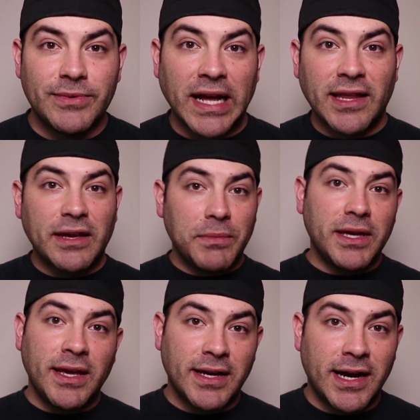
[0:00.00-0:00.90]
I like
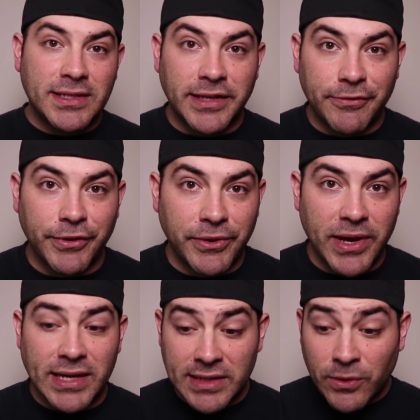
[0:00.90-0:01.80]
making content for you
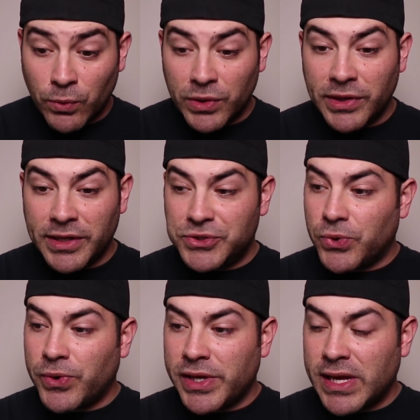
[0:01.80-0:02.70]
guys. I really
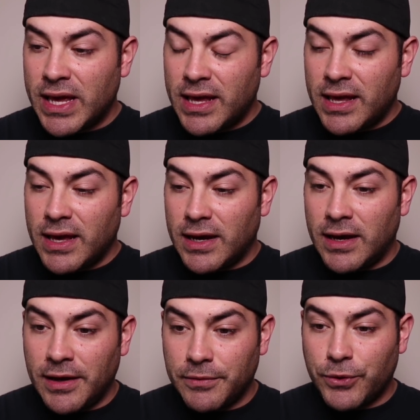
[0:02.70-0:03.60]
enjoy
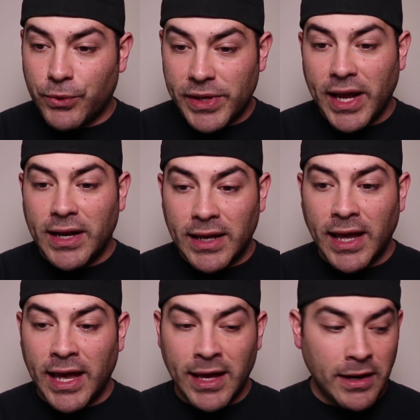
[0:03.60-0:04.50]
uh,
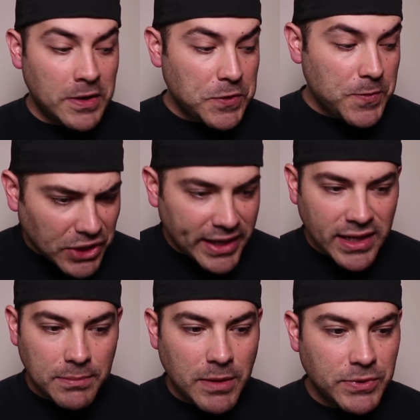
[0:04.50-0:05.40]
creating and trying to
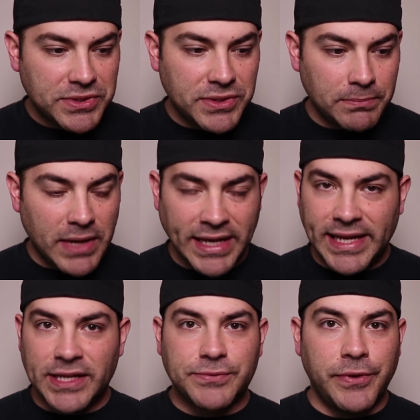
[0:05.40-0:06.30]
come up with some
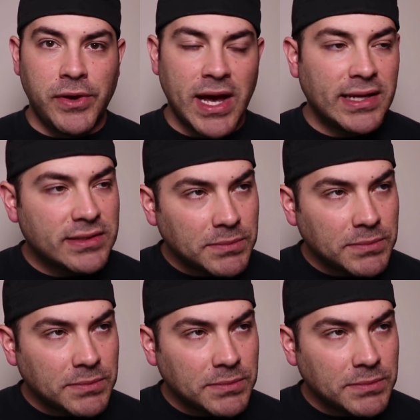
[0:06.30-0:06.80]
ideas for you guys.